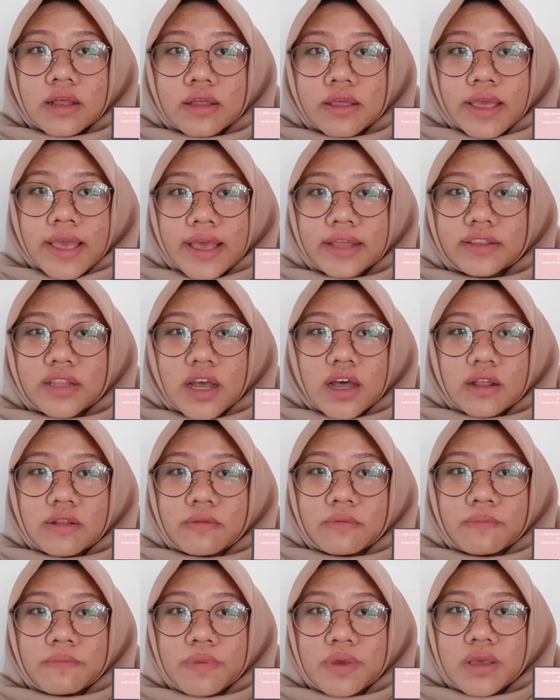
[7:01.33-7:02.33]
cannot
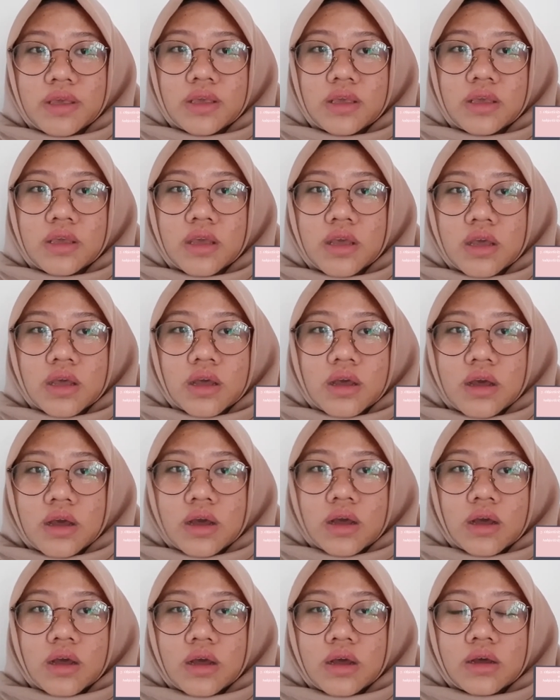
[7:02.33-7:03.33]
be
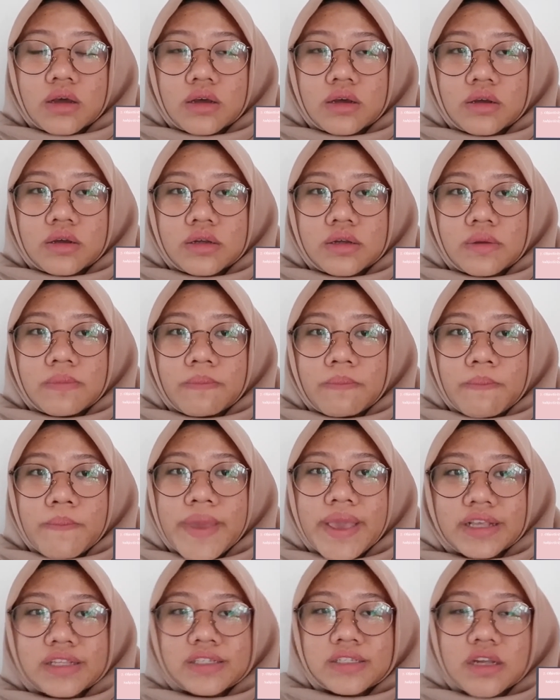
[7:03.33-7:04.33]

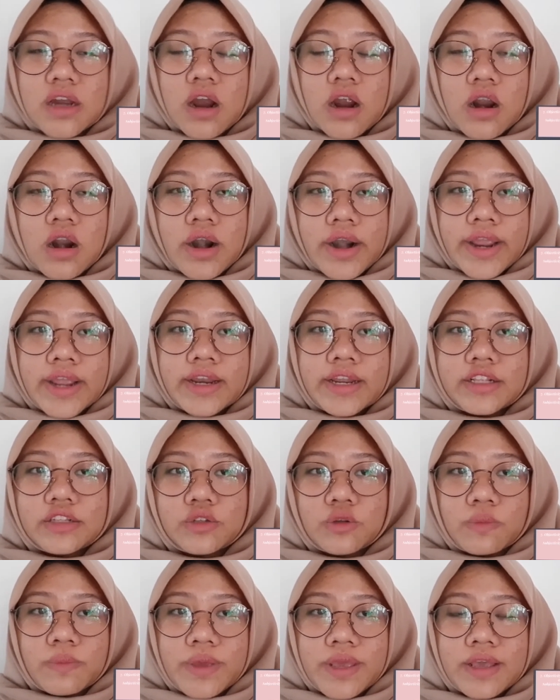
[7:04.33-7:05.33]
mixed, or it need
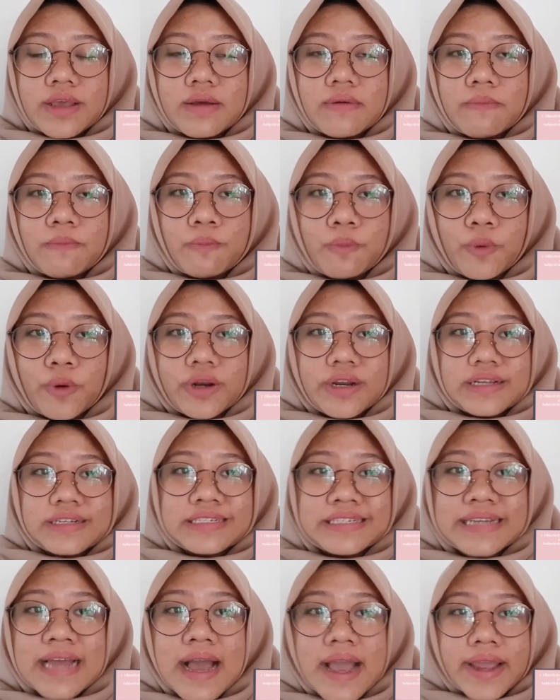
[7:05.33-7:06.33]
to be put
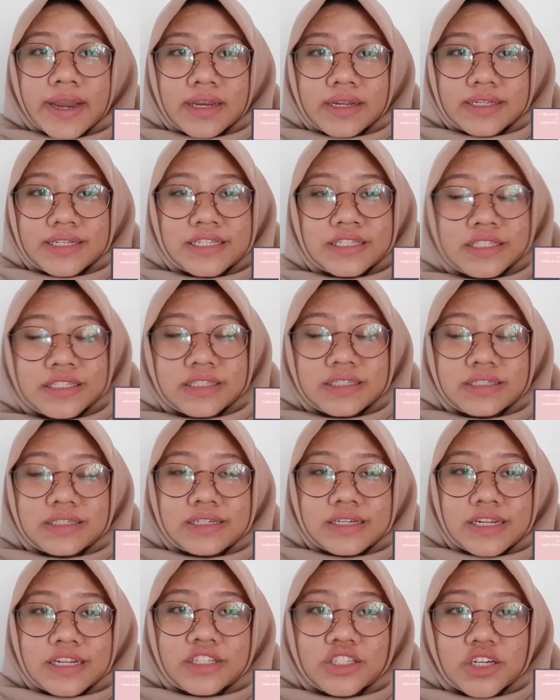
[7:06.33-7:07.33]
aside
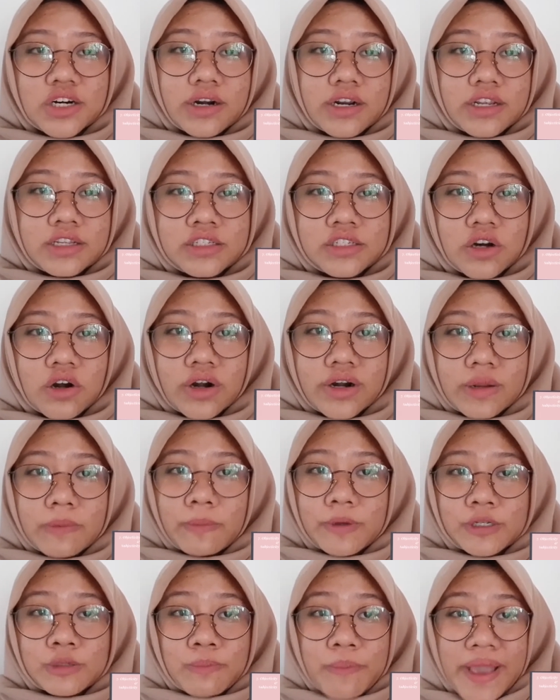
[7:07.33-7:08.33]
the interests or the
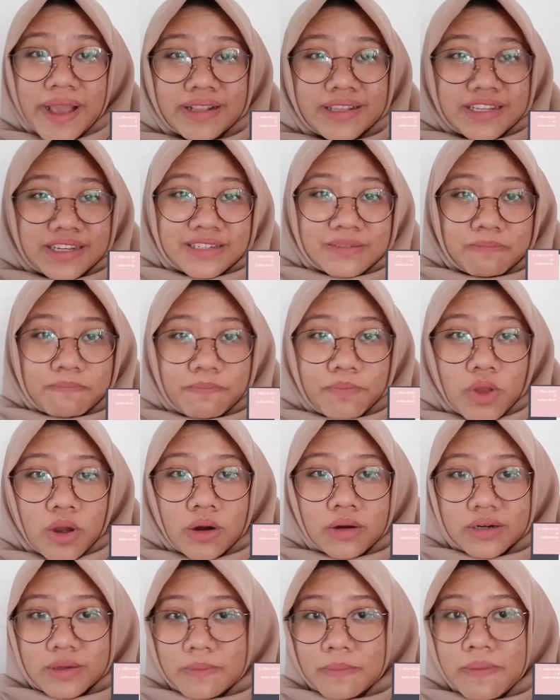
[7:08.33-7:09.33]
perspectives
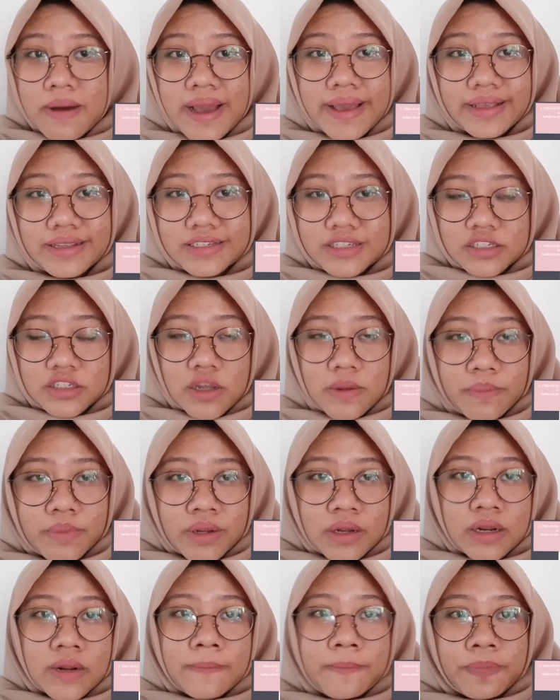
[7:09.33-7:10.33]
or the biases of
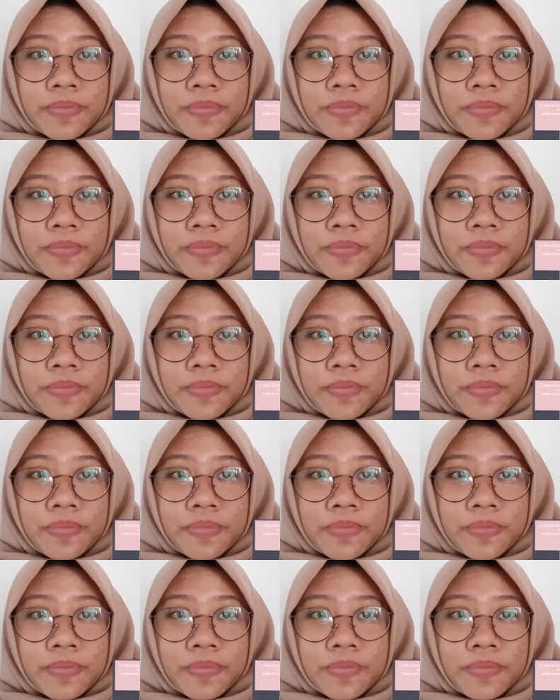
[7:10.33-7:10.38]
the